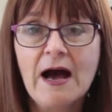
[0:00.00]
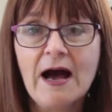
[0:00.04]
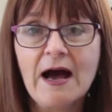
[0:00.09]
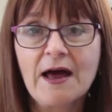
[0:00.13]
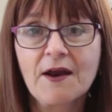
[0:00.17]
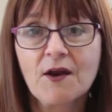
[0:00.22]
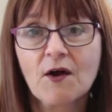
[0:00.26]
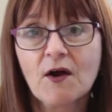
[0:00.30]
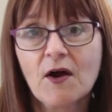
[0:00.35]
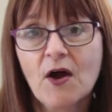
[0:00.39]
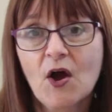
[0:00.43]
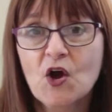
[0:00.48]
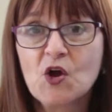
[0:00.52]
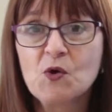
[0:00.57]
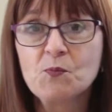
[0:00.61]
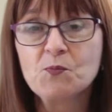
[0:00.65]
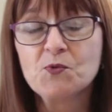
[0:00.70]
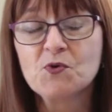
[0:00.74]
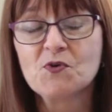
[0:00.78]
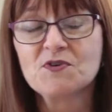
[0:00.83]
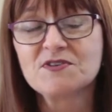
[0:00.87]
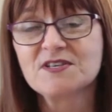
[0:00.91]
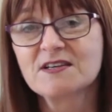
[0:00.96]
and I
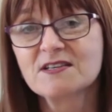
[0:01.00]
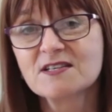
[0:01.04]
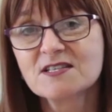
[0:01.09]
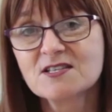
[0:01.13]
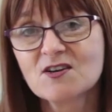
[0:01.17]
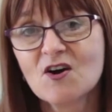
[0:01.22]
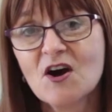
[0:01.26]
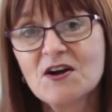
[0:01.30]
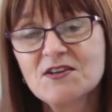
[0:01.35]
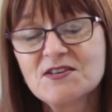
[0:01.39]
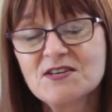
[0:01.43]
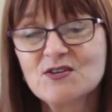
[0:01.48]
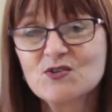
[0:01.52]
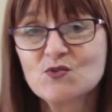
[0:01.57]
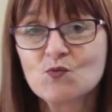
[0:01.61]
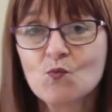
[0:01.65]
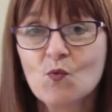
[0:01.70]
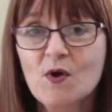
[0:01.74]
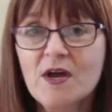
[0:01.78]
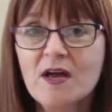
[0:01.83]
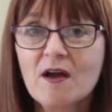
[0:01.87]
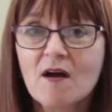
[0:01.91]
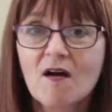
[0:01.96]
hope you're as excited as
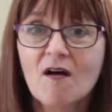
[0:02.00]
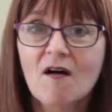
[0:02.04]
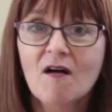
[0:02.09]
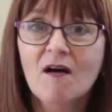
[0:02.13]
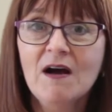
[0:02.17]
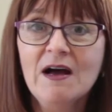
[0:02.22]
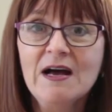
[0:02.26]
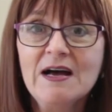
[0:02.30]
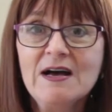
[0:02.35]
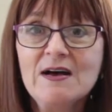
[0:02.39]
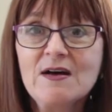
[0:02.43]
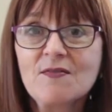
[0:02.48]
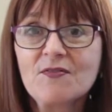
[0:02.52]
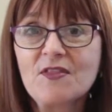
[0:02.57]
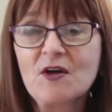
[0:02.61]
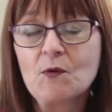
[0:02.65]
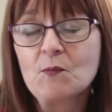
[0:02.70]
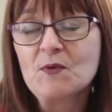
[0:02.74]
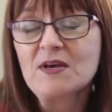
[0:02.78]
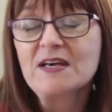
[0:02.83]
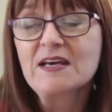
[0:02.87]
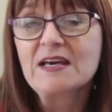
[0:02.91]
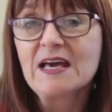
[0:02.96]
we are
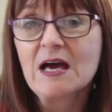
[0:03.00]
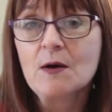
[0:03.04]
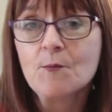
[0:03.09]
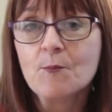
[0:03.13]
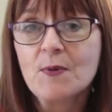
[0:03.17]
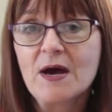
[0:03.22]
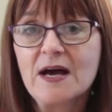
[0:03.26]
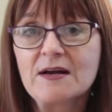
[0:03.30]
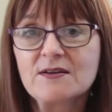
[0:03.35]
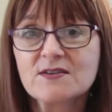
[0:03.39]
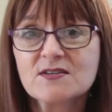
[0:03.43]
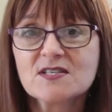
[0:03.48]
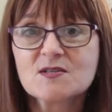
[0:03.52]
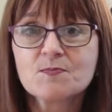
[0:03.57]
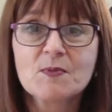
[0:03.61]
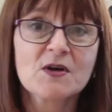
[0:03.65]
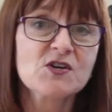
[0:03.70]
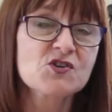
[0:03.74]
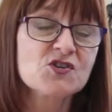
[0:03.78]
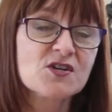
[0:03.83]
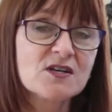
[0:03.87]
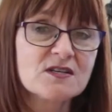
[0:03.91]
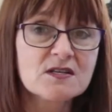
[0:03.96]
that we can get back to
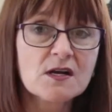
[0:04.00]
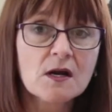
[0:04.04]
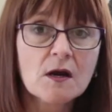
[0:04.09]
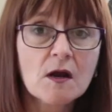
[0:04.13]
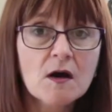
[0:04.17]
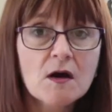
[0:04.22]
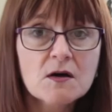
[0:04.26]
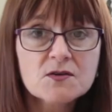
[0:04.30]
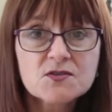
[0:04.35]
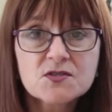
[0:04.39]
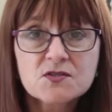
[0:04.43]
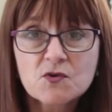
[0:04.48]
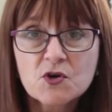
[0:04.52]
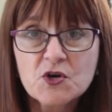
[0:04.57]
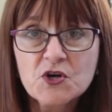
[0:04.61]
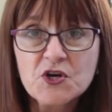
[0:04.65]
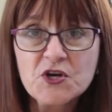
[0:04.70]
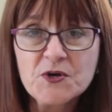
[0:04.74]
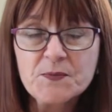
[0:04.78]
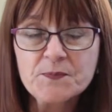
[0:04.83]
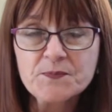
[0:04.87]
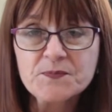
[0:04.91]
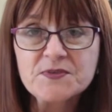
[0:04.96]
specialist
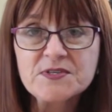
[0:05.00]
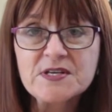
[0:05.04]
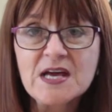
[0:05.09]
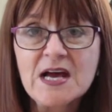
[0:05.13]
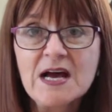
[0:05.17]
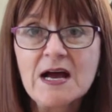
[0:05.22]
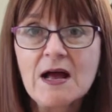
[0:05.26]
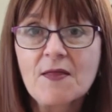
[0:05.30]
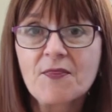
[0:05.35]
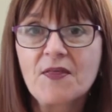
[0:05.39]
classrooms,